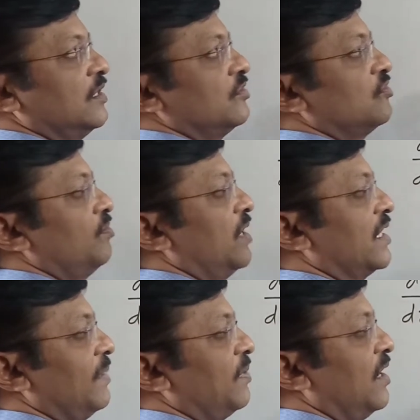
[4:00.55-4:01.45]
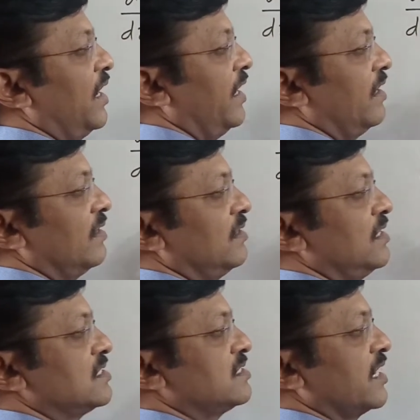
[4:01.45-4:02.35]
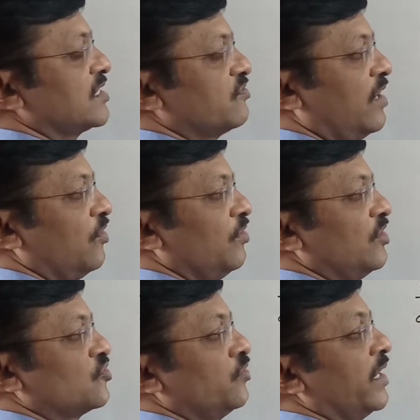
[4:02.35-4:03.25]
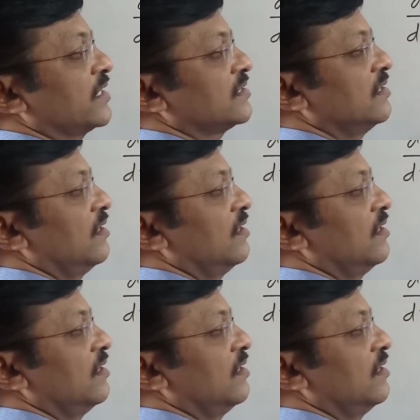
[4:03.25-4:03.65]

So multiply this sec square 2 raised to x